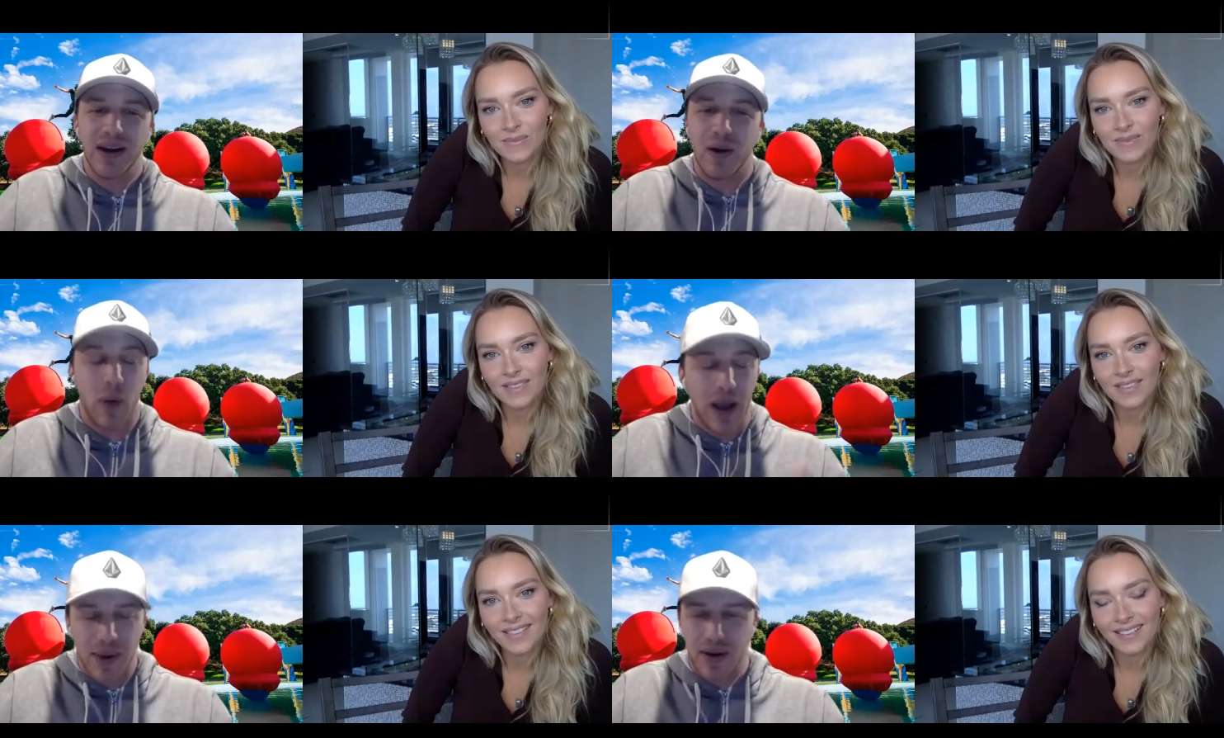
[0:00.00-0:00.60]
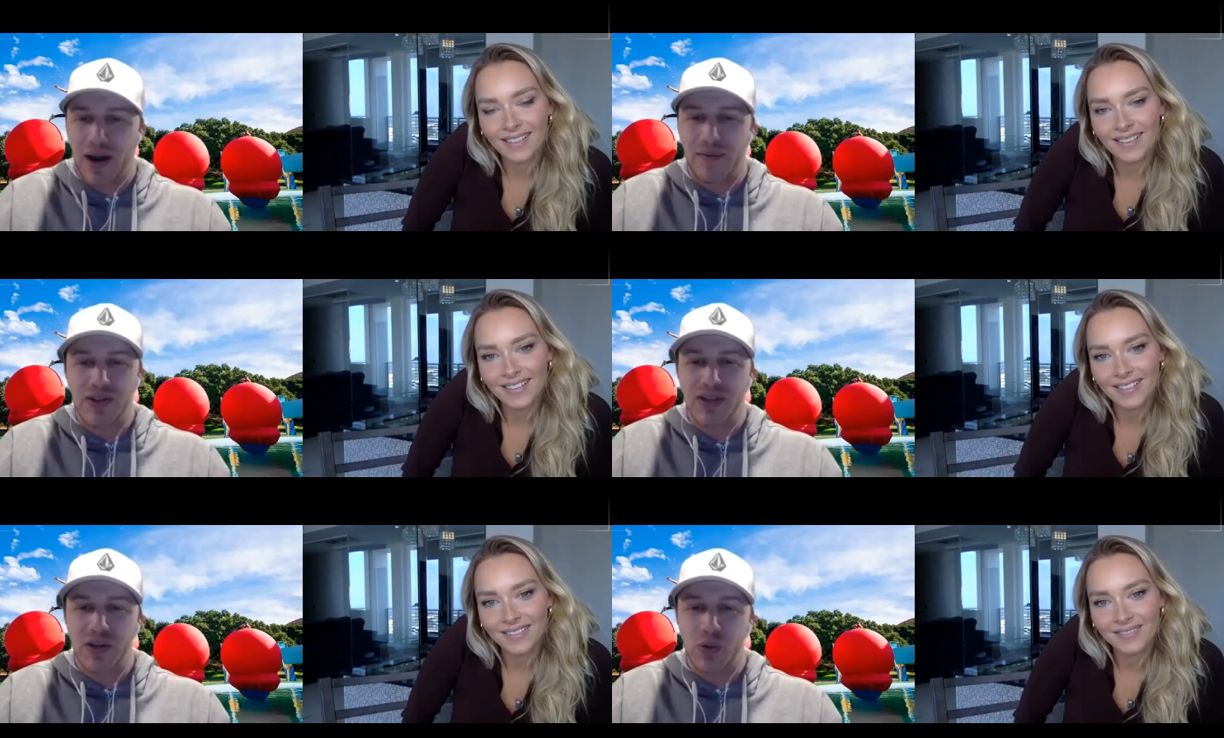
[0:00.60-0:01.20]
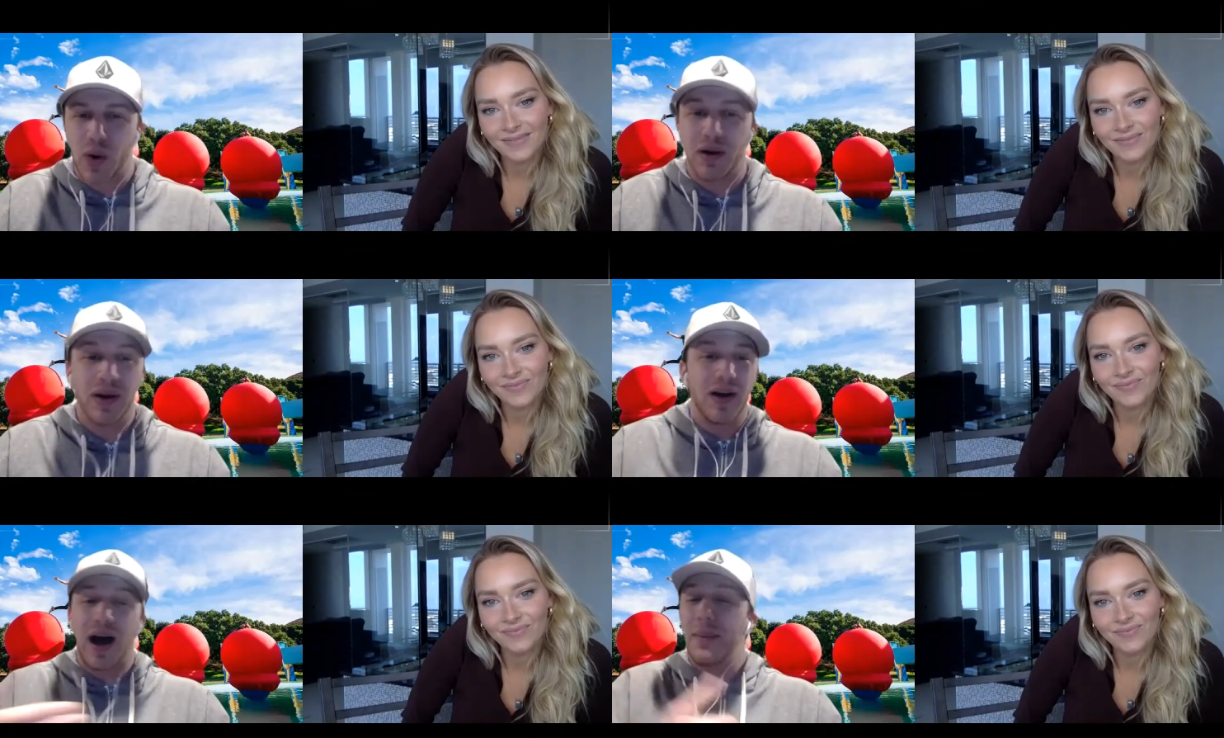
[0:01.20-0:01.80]
Speaker 1: uh, Wipeout, obviously, as well.
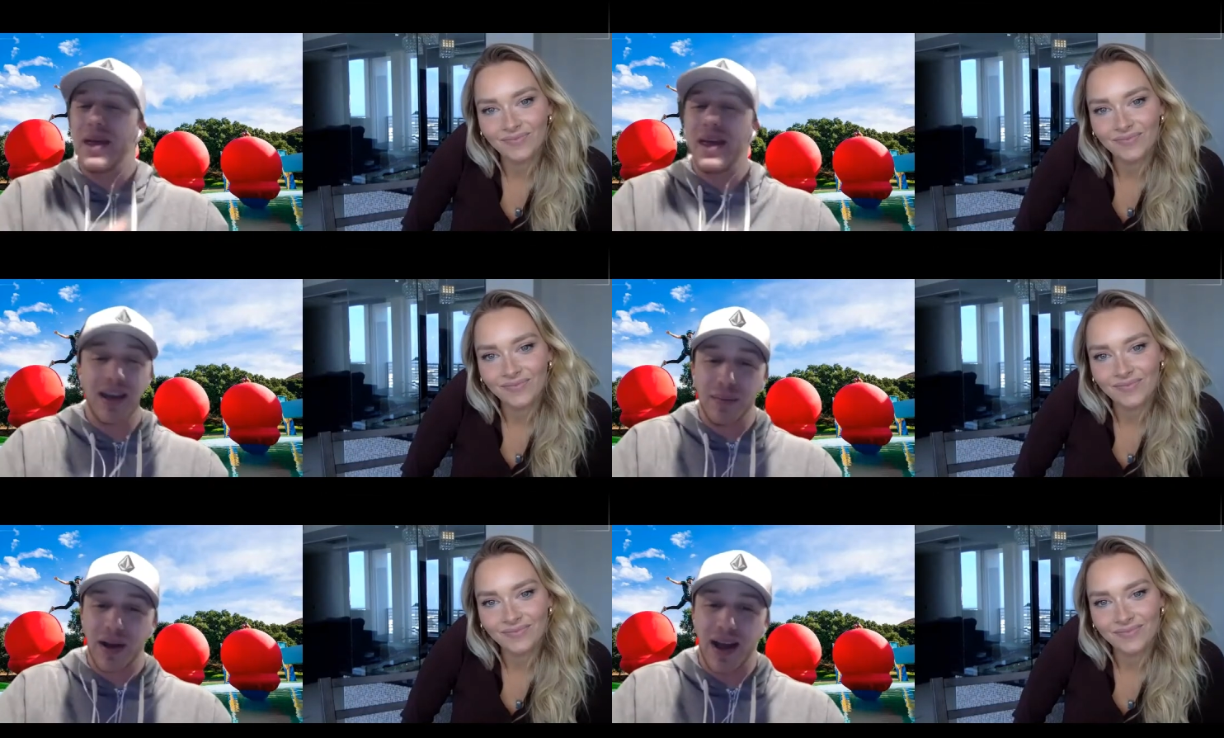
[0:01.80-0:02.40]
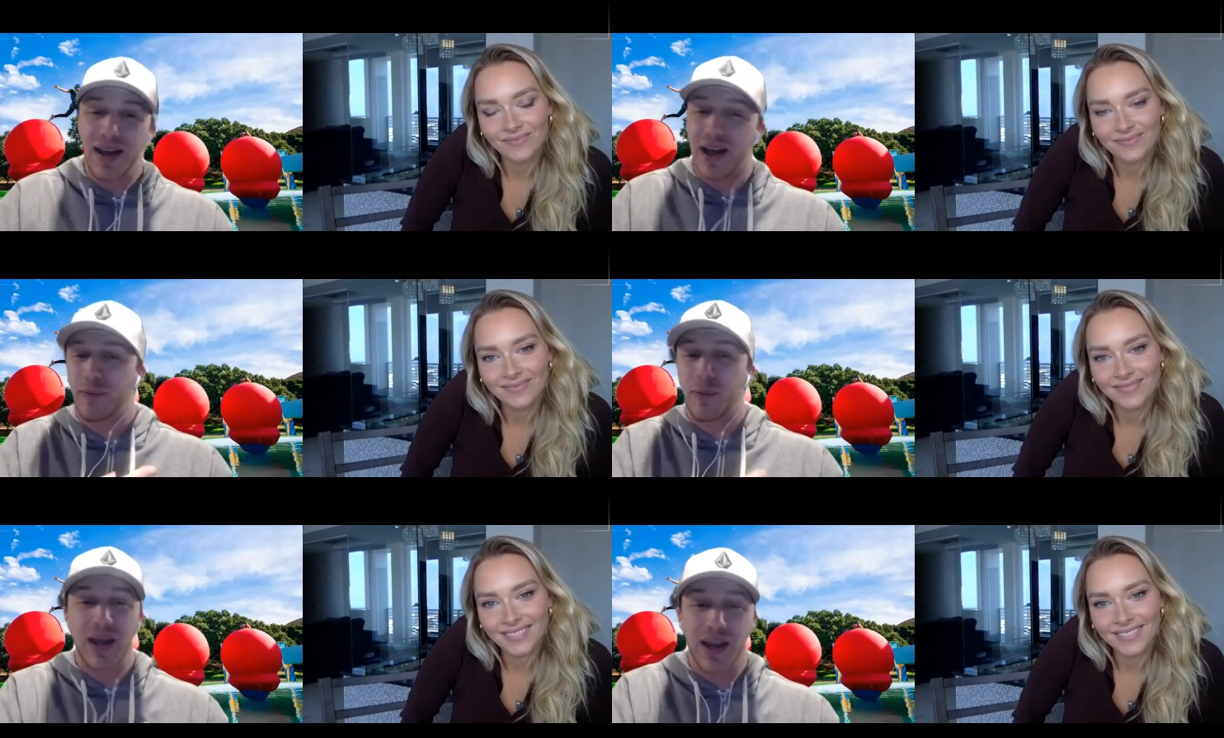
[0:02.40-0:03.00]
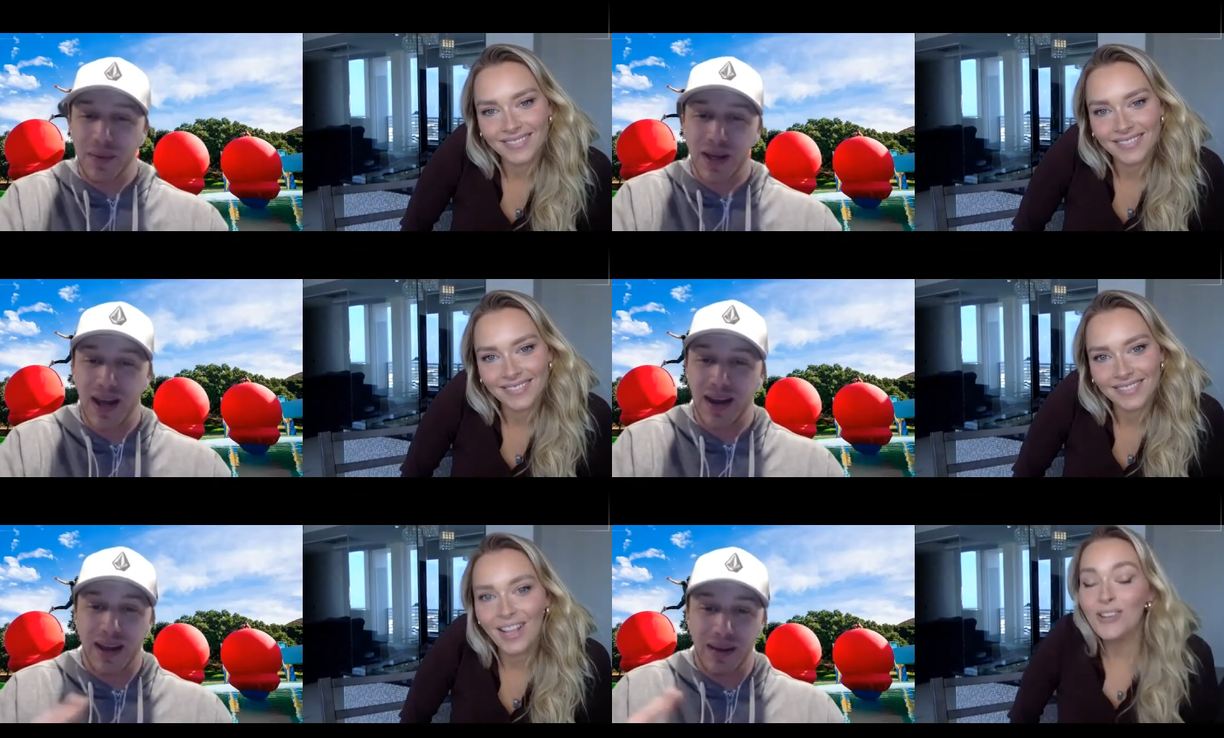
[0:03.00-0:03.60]
I'm a Higganum guy. I'm from Higganum,
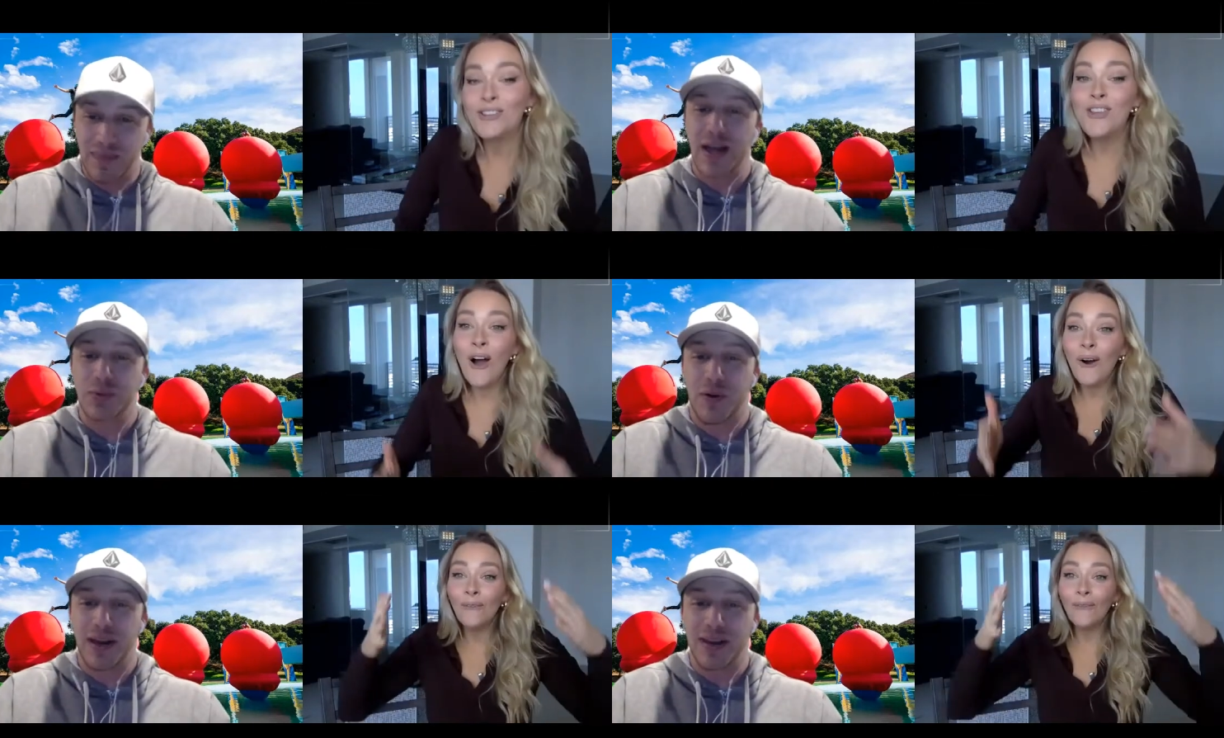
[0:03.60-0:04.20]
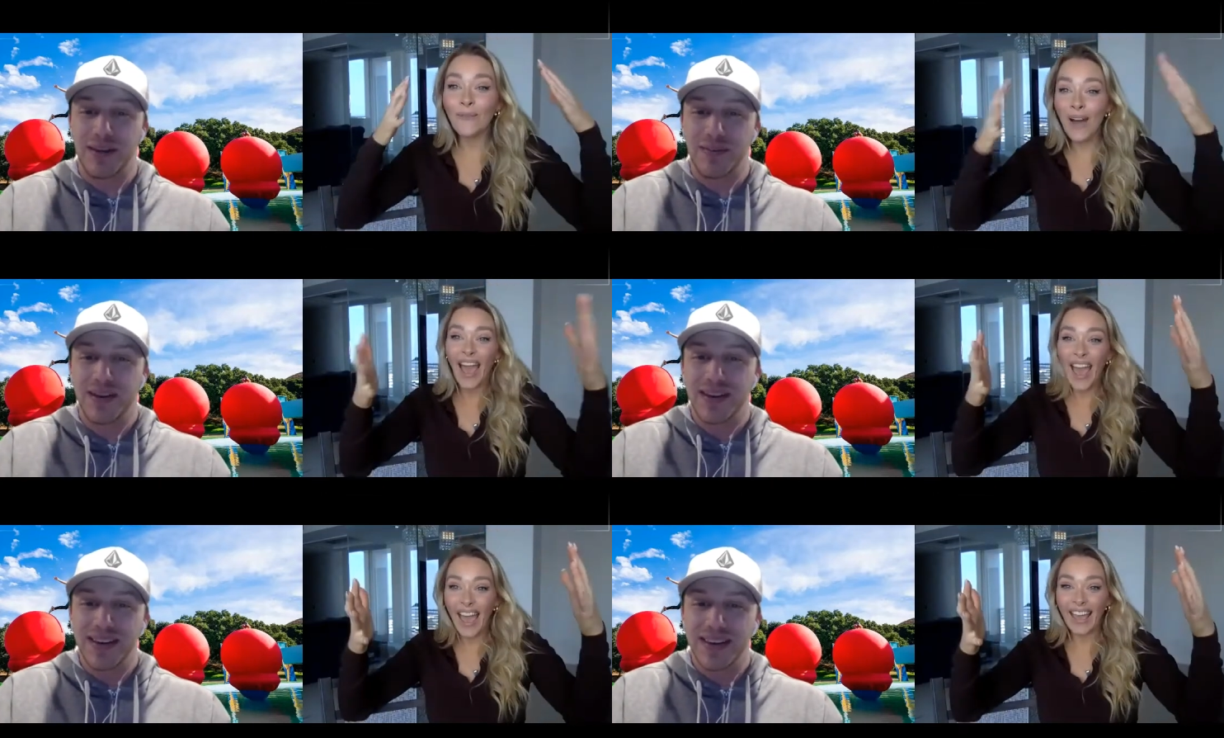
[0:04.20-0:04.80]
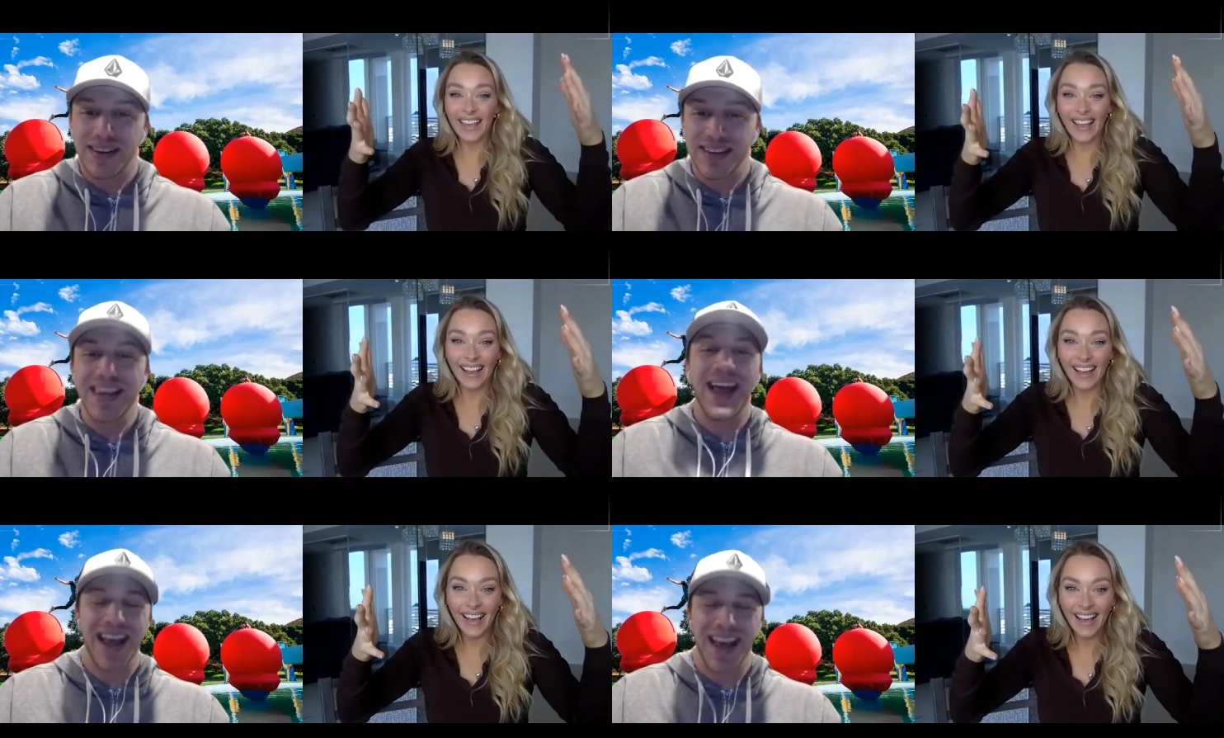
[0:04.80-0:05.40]
Connecticut. That's where I oh, live.
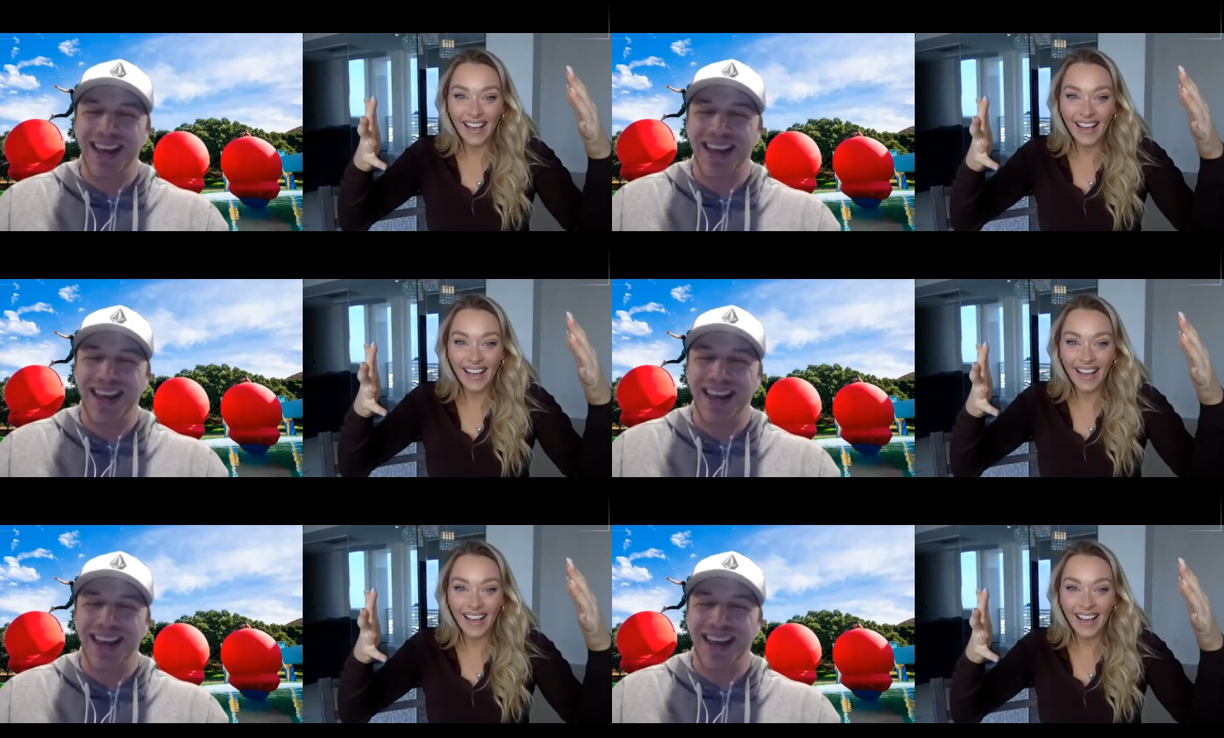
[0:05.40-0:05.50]
Yeah.